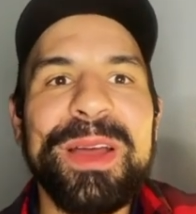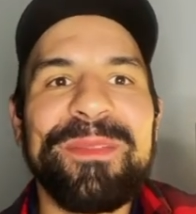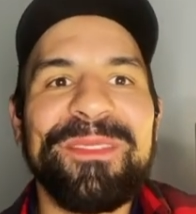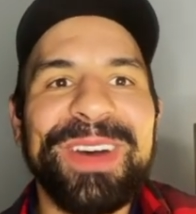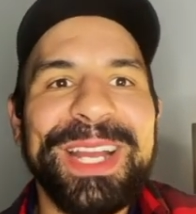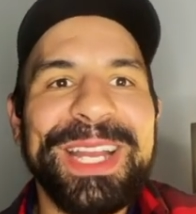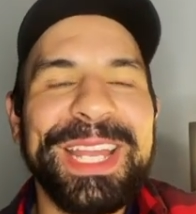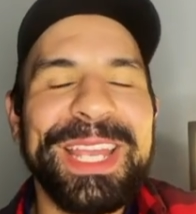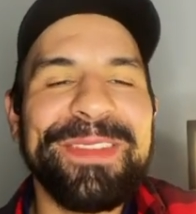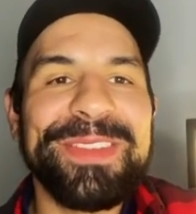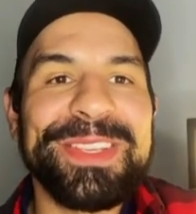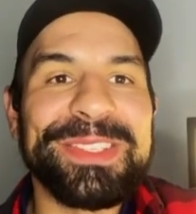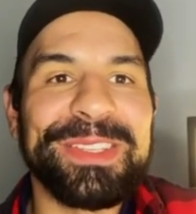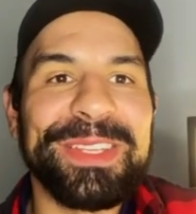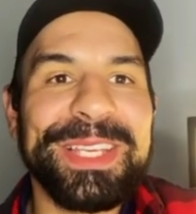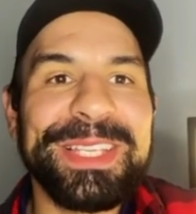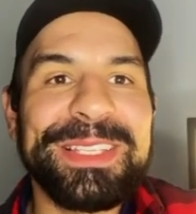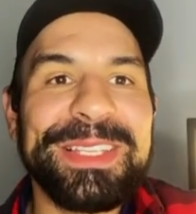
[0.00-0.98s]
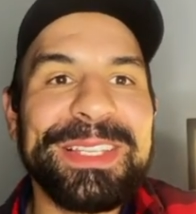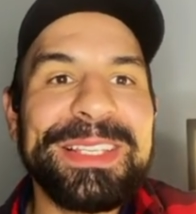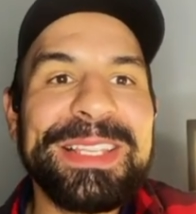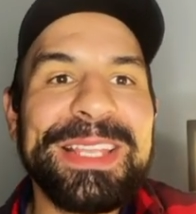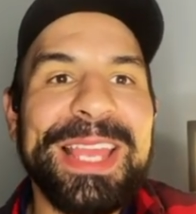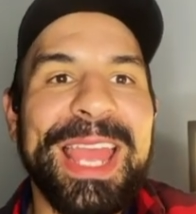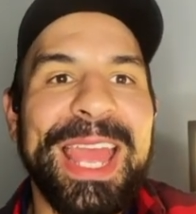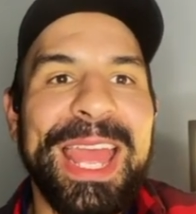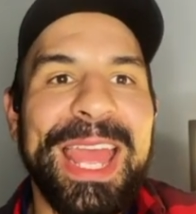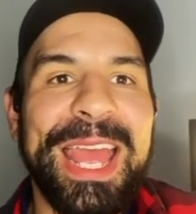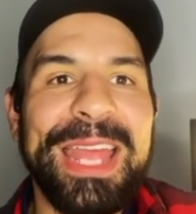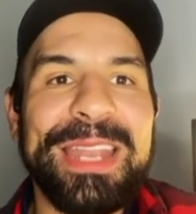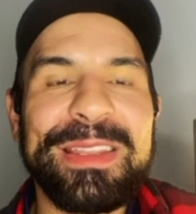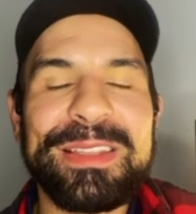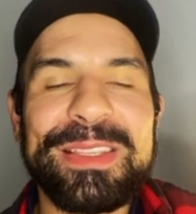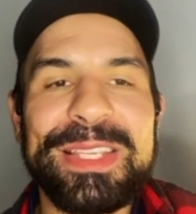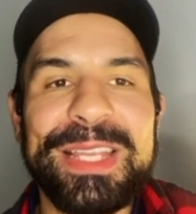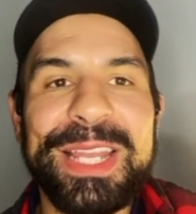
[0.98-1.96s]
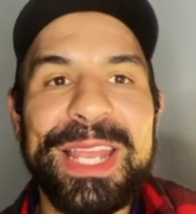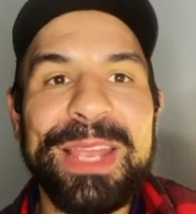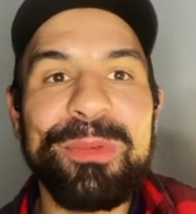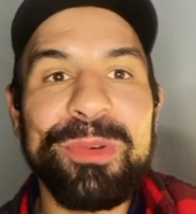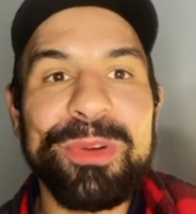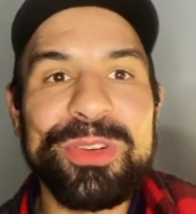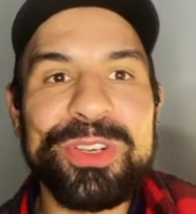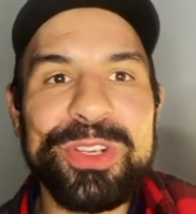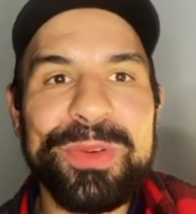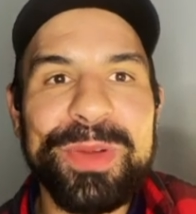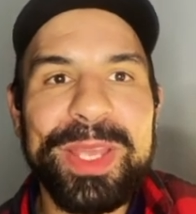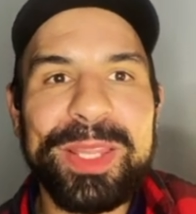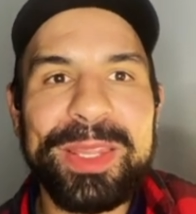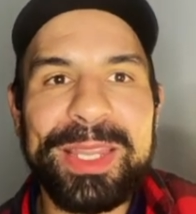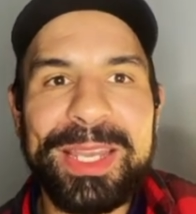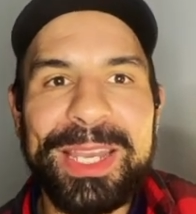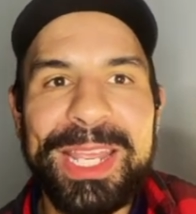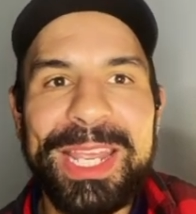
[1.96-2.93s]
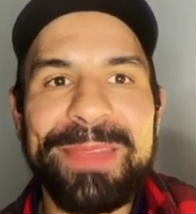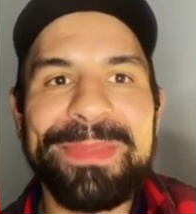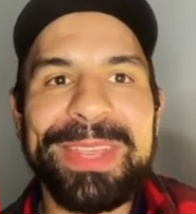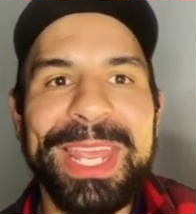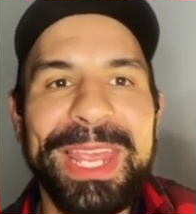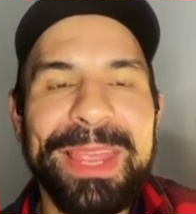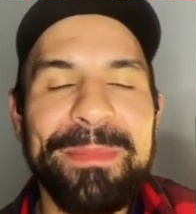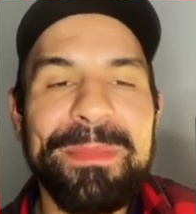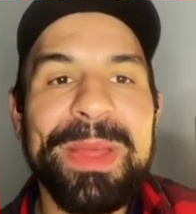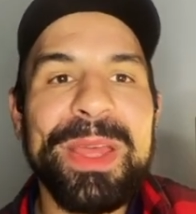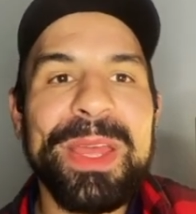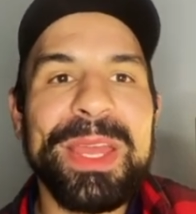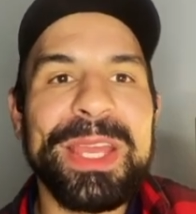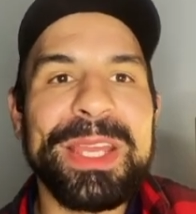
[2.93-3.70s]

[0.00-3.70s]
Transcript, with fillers: My name is Layton and today we're doing the name game.